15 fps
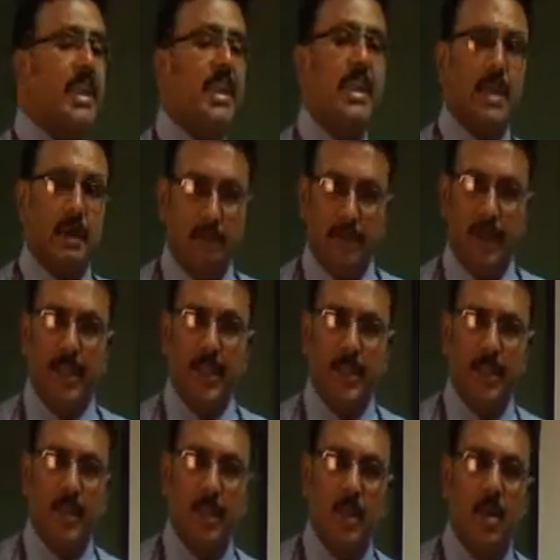any company
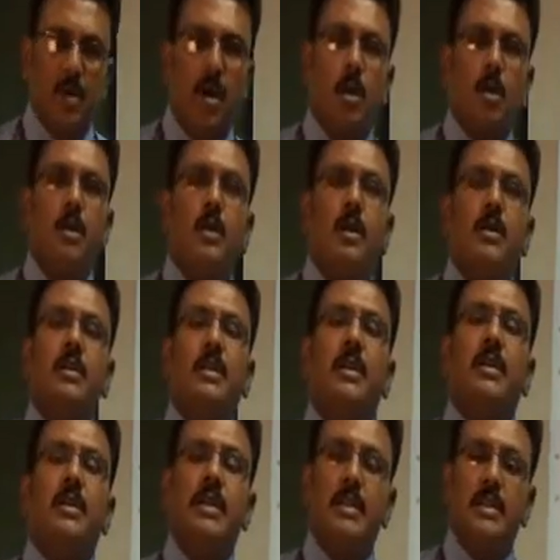or
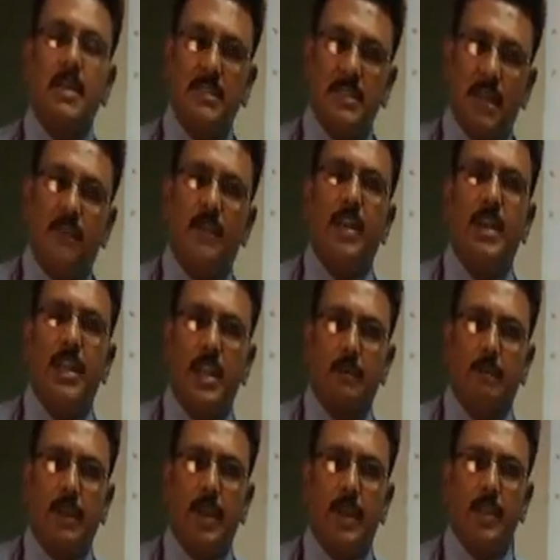the returns of any
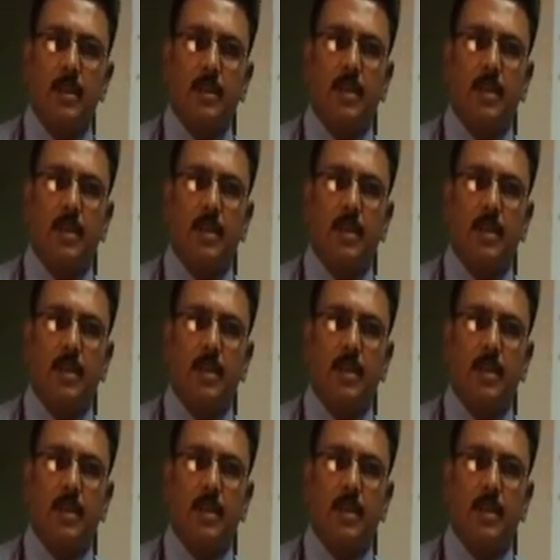company,